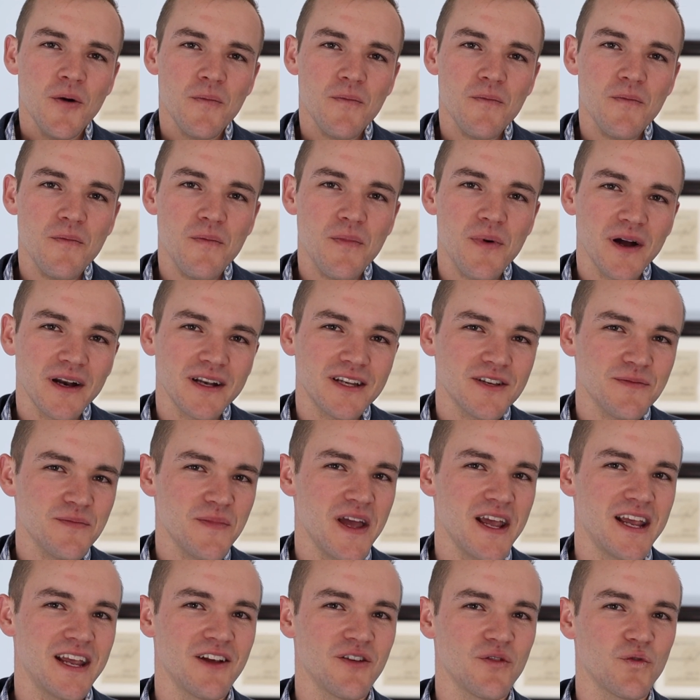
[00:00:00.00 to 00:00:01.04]
But to
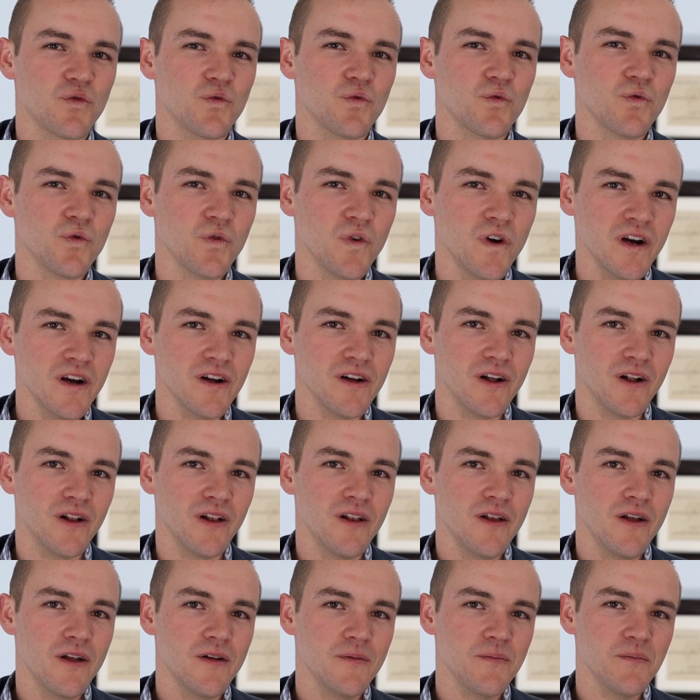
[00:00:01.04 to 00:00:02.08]
make it real
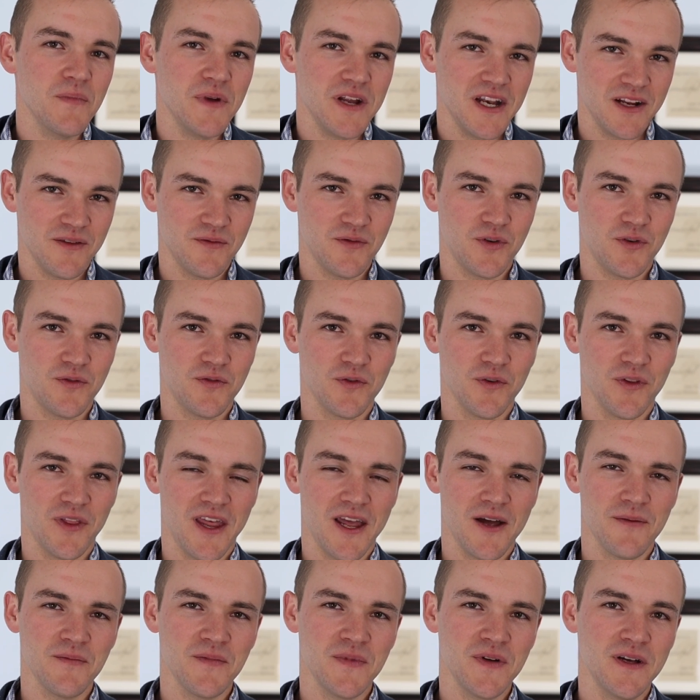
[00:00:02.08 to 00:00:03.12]
meaningful for
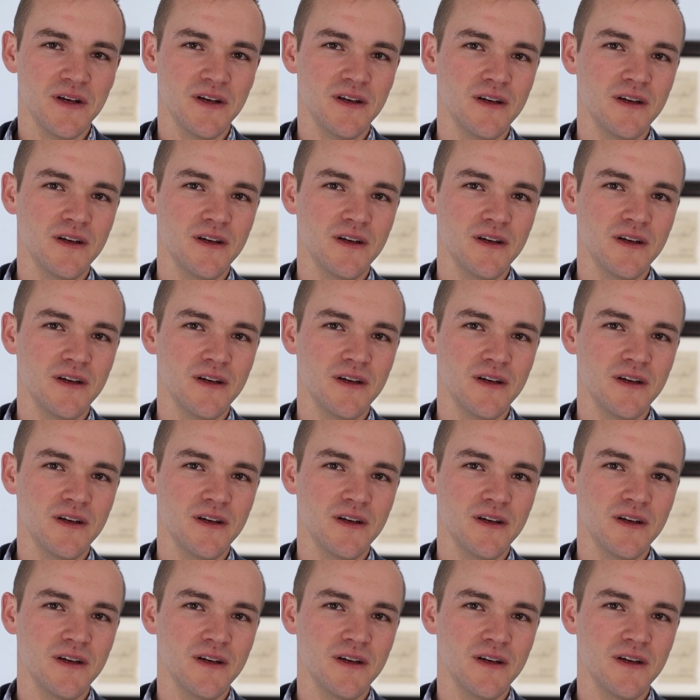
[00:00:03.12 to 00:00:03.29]
them,